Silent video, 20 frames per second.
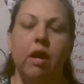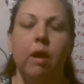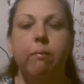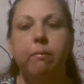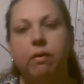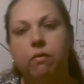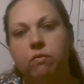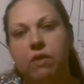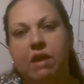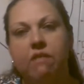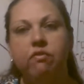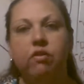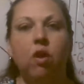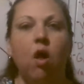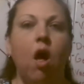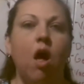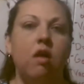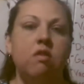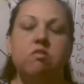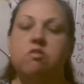Yep, and we have
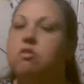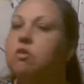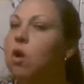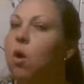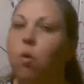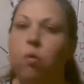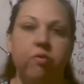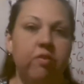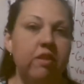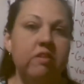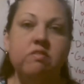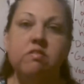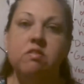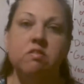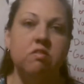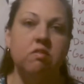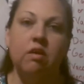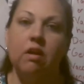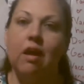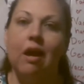laws. No, this
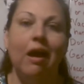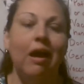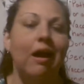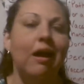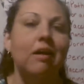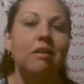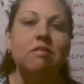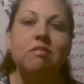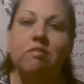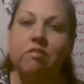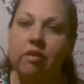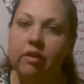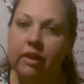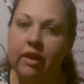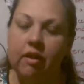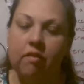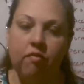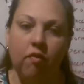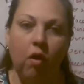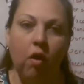is
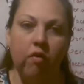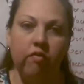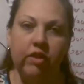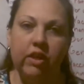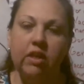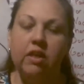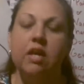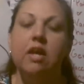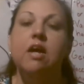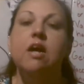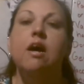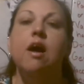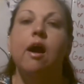constantly evolving,